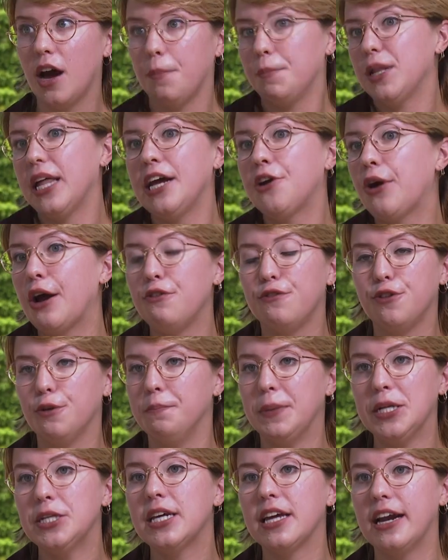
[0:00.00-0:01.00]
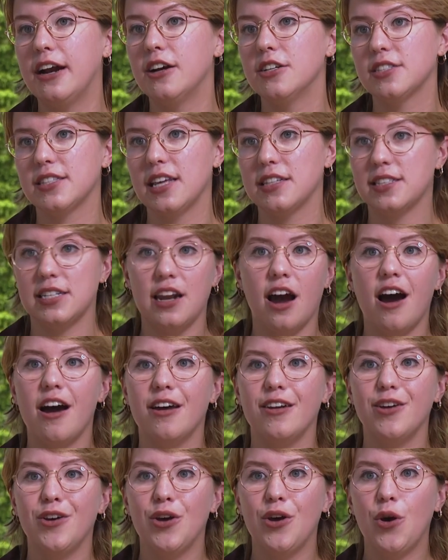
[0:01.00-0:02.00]
a playground for billionaires. That's
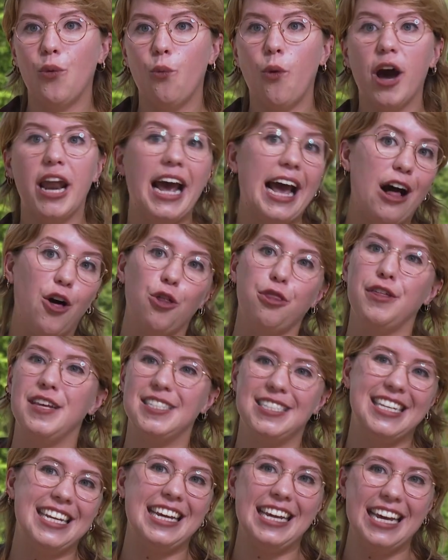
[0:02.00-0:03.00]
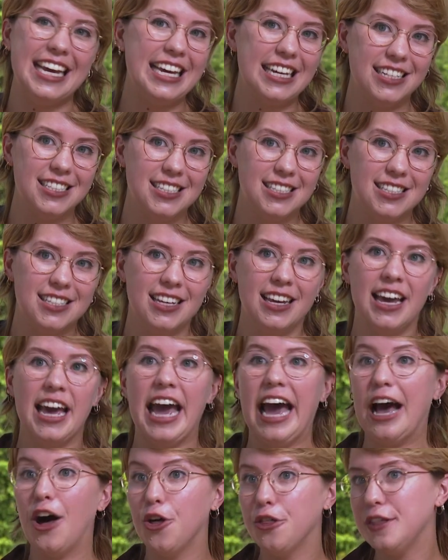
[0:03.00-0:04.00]
not what a healthy city is.
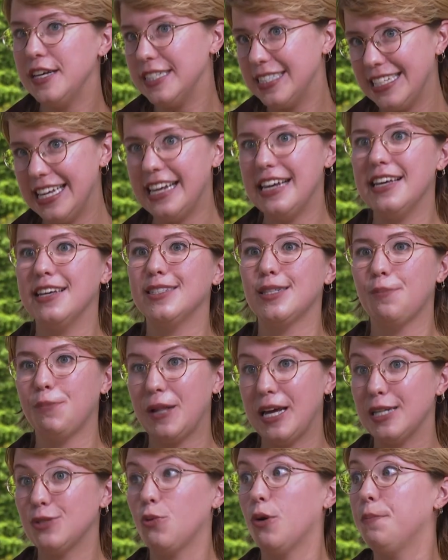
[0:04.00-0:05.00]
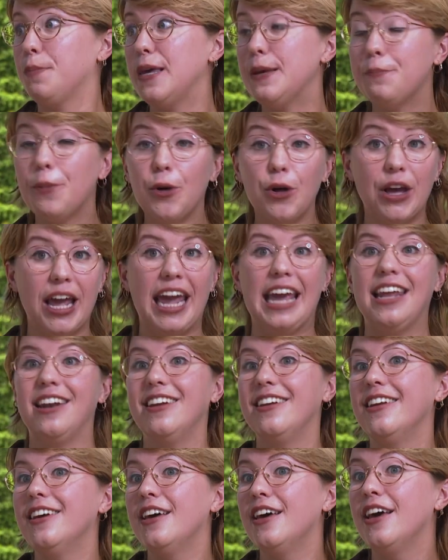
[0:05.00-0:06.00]
A healthy city is a place where people
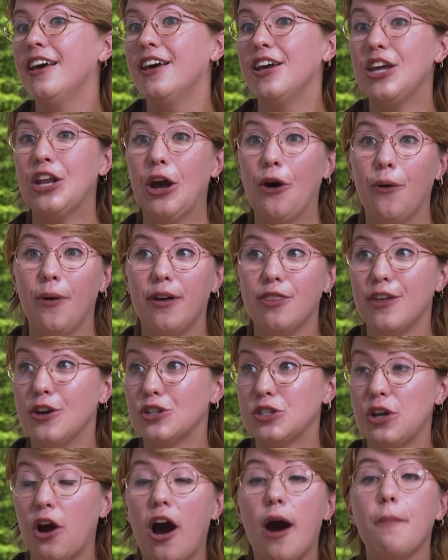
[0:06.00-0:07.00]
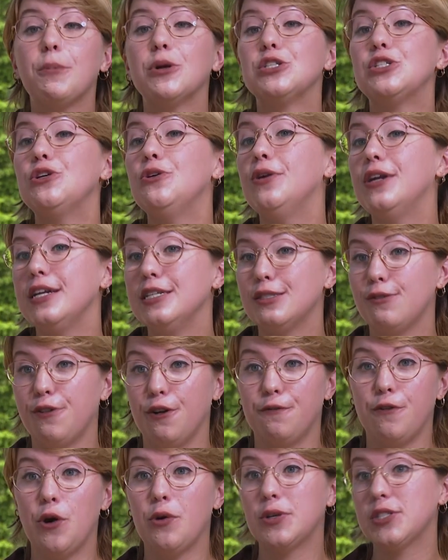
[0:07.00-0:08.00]
can, you know, there's opportunities for
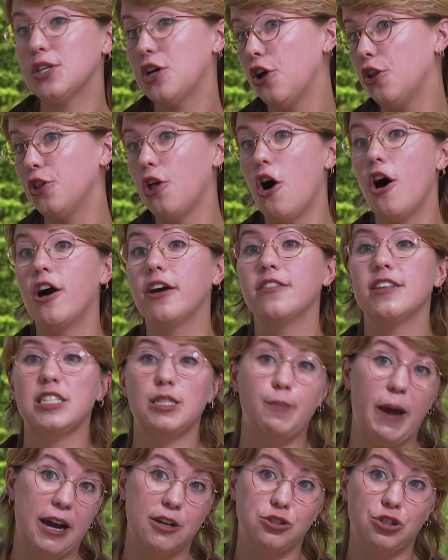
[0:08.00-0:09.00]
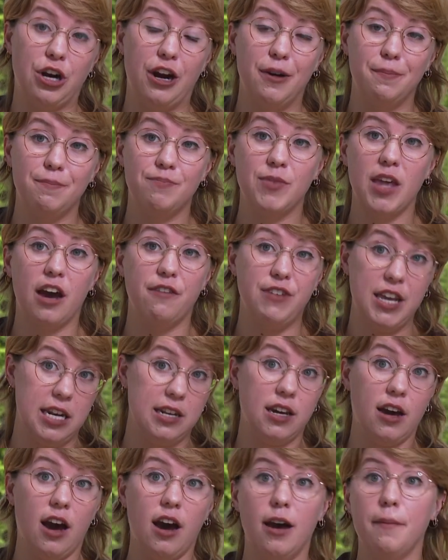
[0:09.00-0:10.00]
folks along the spectrum of
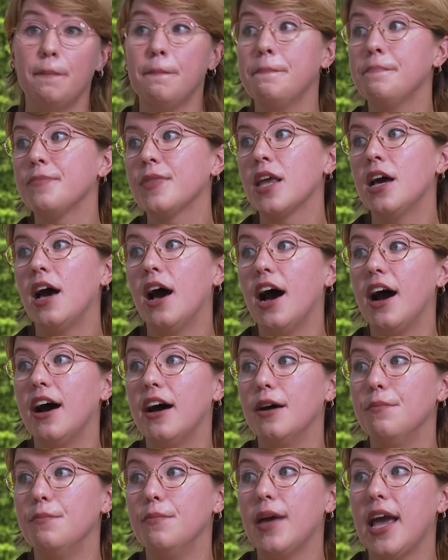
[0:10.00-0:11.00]
income, um,